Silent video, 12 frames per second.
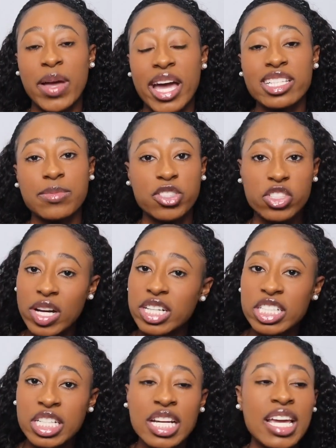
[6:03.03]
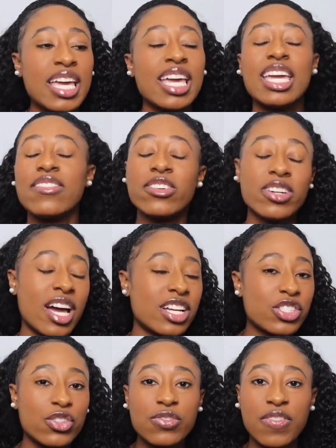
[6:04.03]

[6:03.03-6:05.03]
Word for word: bag some structure. If you're not too